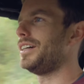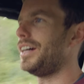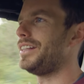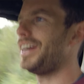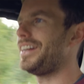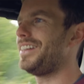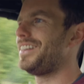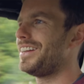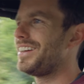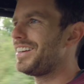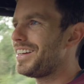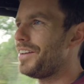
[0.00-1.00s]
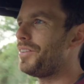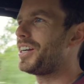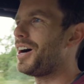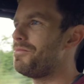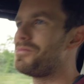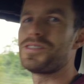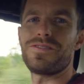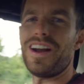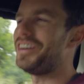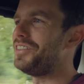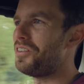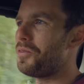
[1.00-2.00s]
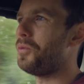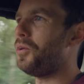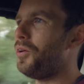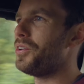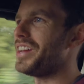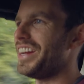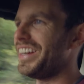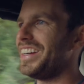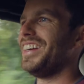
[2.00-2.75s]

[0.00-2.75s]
and then it becomes very rewarding